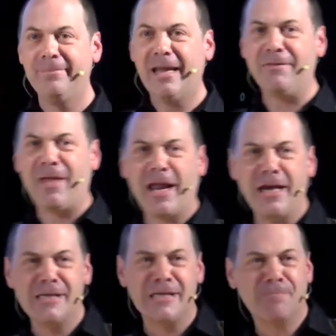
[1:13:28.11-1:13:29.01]
If that
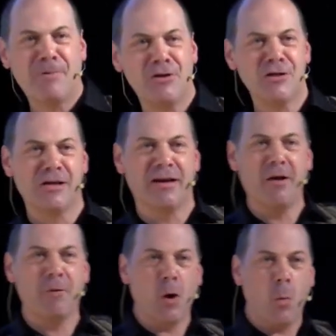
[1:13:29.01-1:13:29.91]
ain't suspicious, I
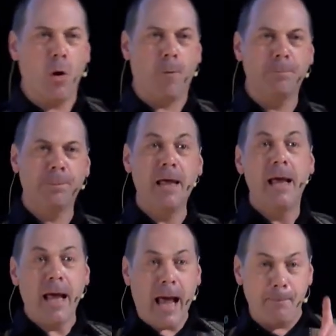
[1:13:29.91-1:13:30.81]
don't know what.
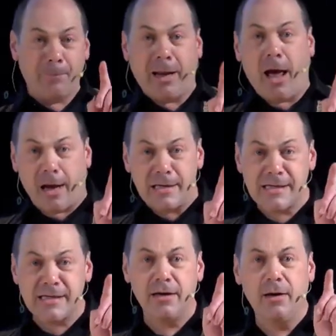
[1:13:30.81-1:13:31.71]
And
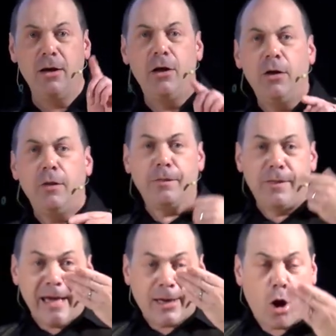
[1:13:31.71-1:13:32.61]
plus,
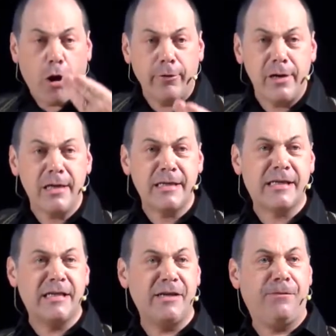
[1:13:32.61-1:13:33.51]
the coroner's
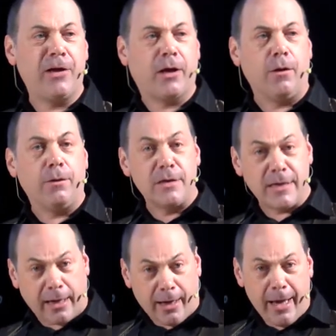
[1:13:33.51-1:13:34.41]
certificate that
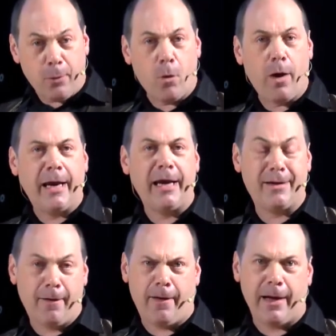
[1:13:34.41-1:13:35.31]
declared why he
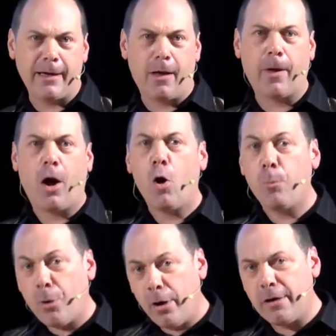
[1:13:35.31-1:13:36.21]
died. Now, the whole
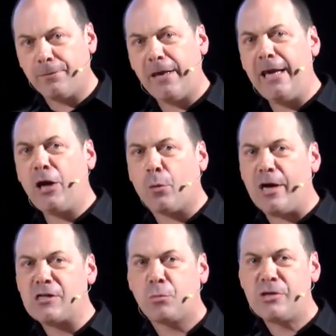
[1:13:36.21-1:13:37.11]
point of the
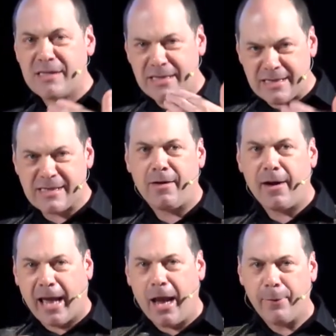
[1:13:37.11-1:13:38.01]
inquest was to
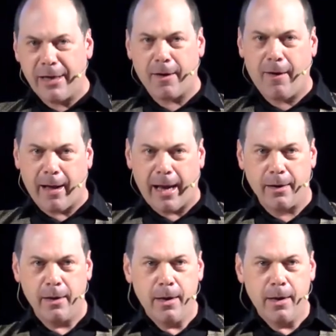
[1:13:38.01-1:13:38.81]
decide how he died.